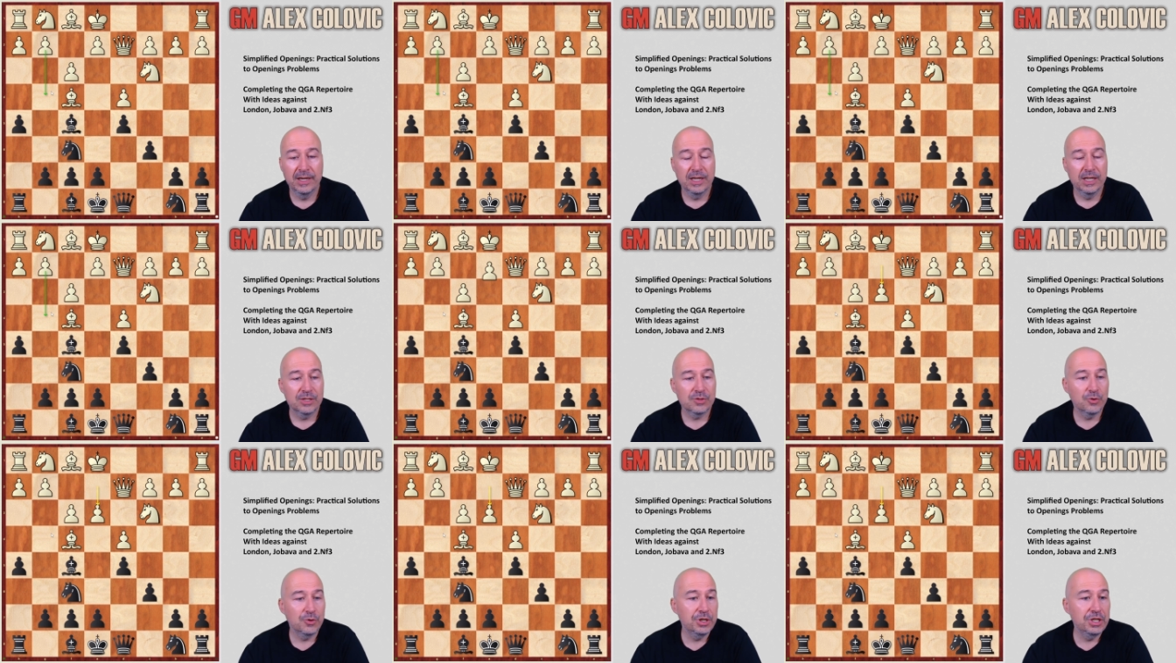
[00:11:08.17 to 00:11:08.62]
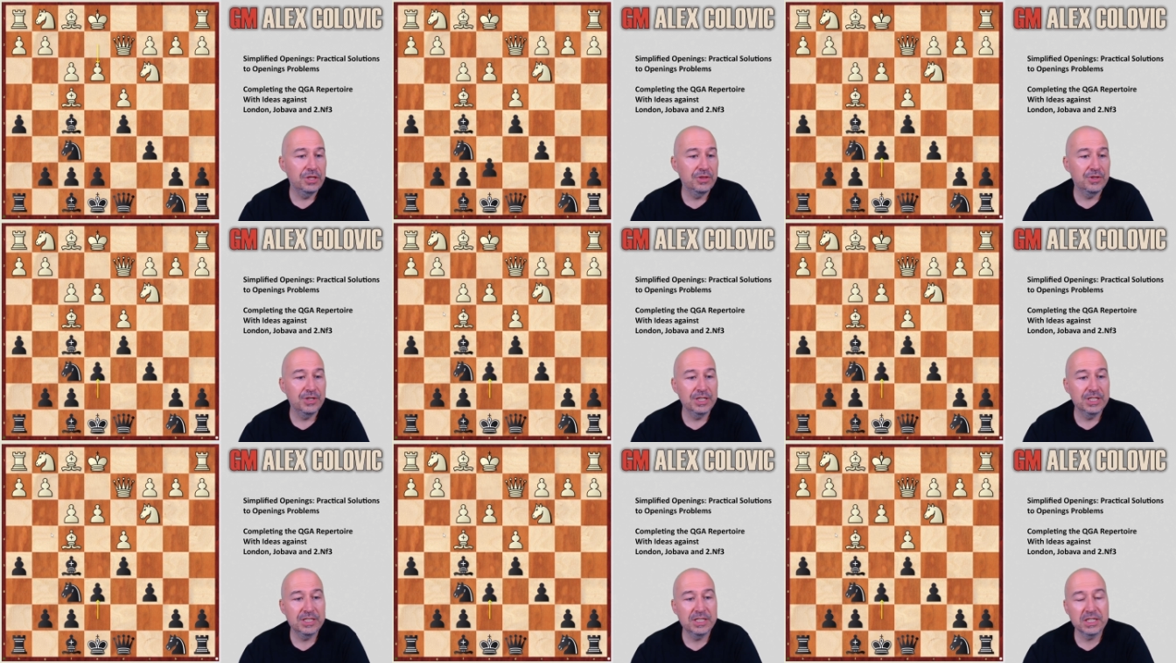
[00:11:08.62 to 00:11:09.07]
So
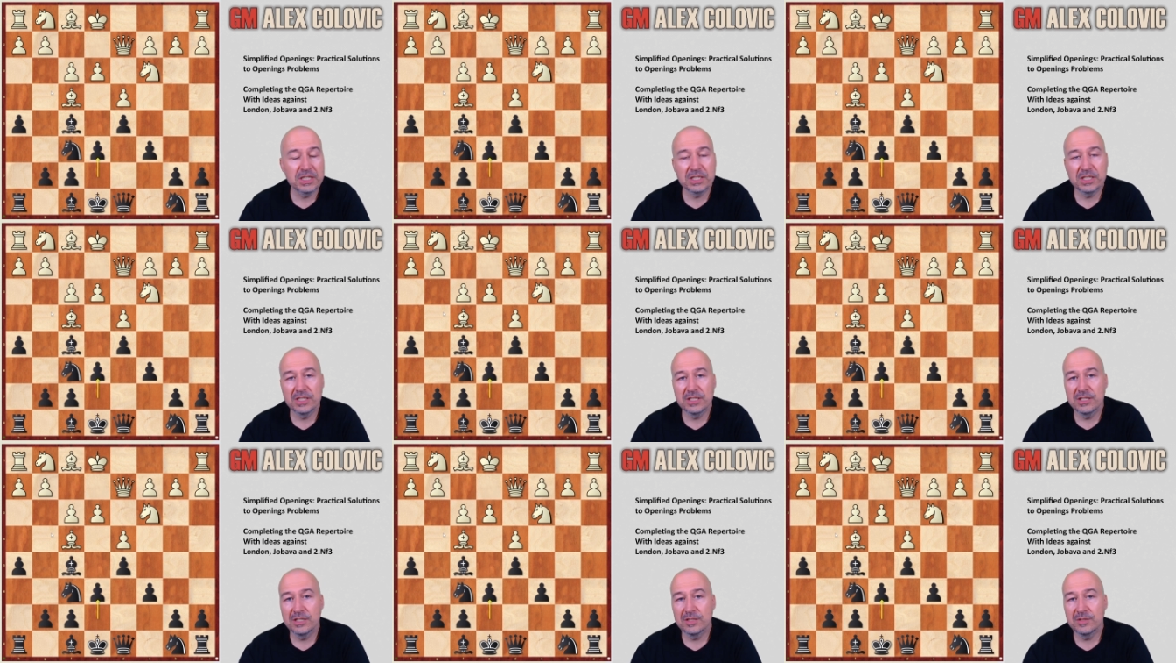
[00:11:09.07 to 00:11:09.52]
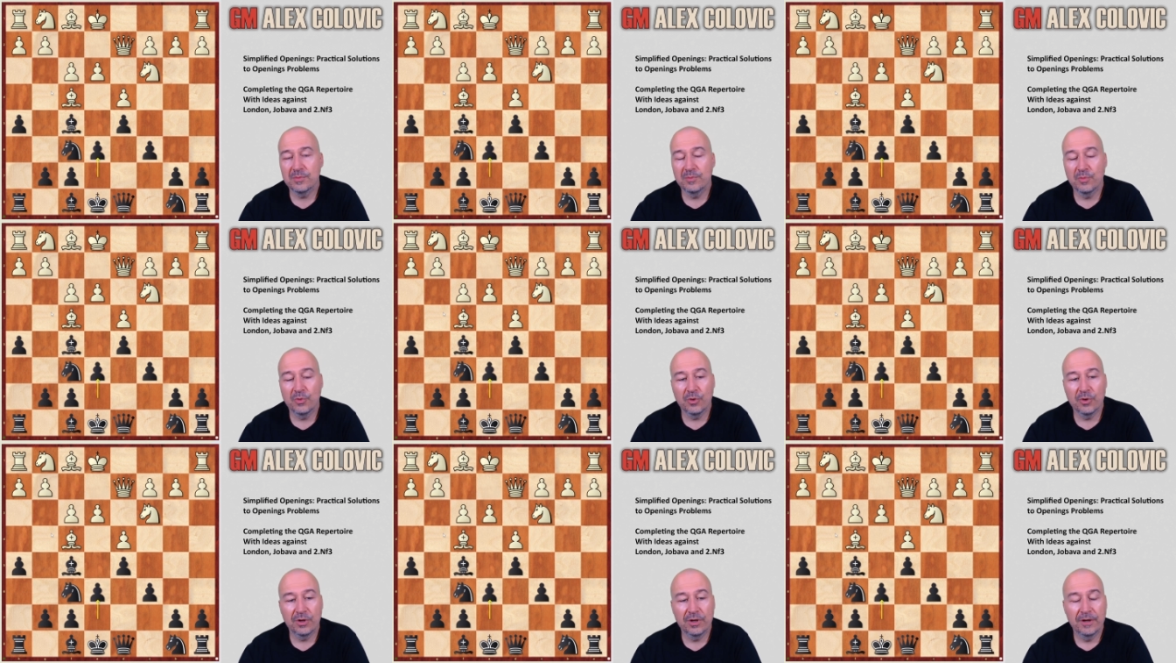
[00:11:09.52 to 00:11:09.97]
e3, e6, this is
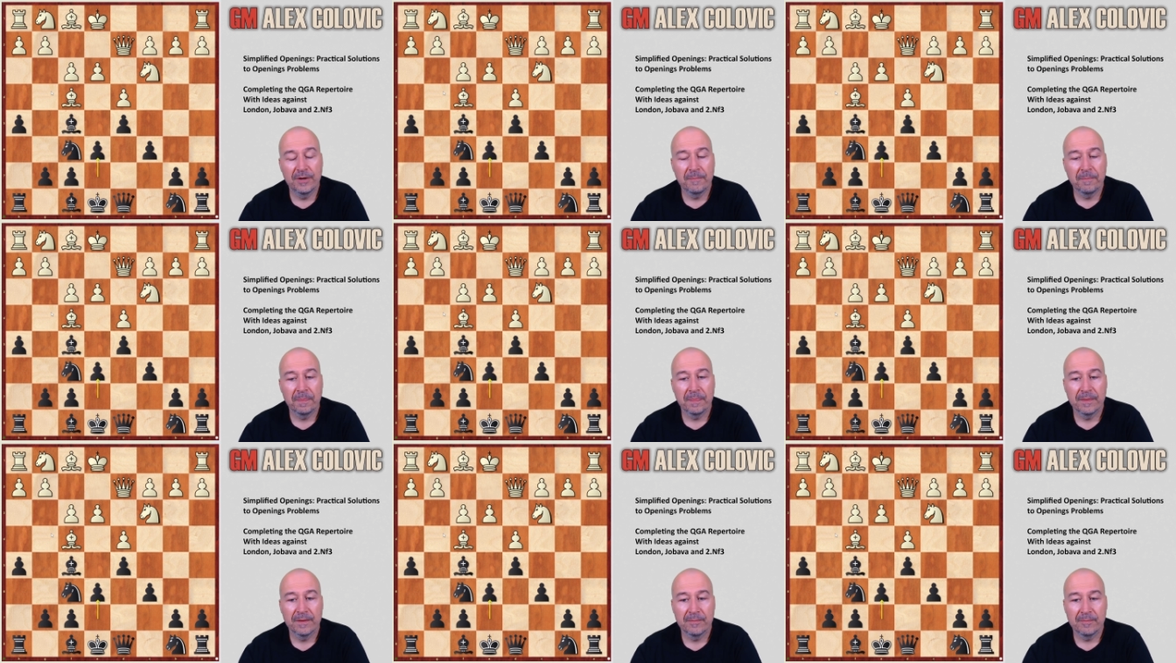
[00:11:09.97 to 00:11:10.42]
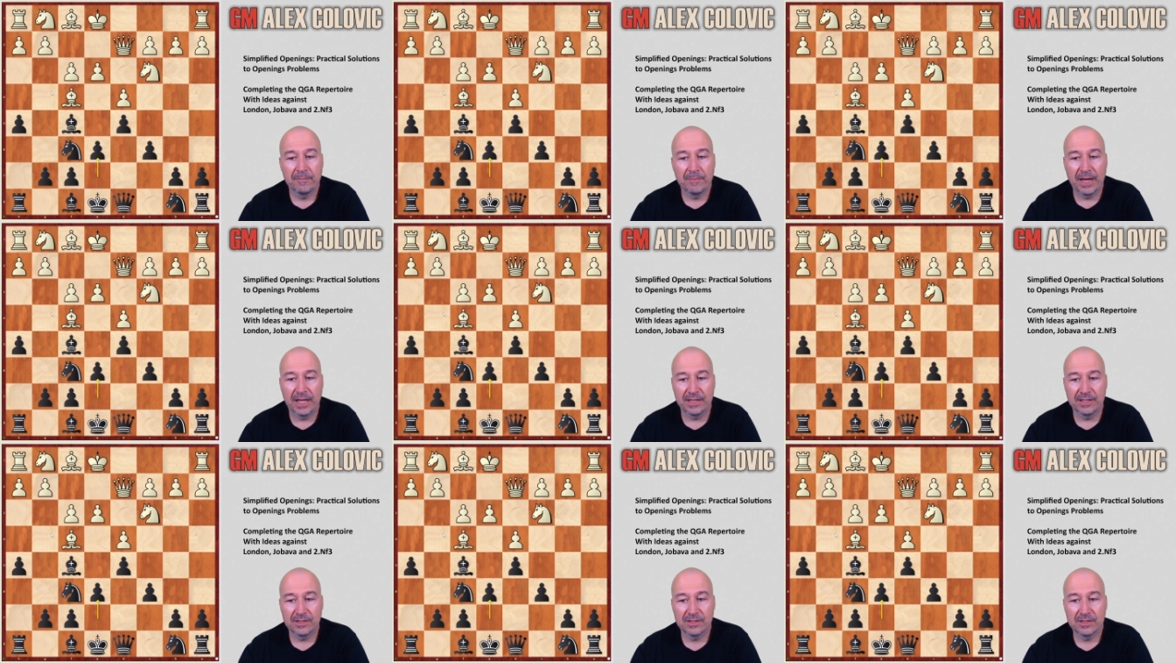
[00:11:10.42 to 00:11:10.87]
more
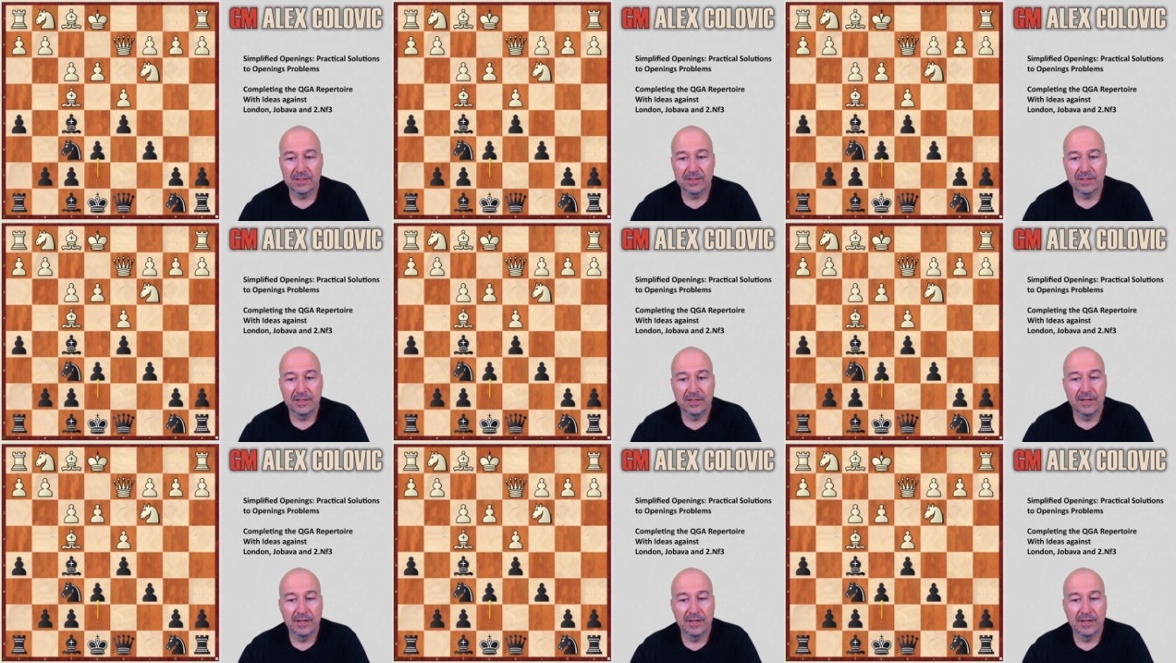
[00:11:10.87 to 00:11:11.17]
balanced.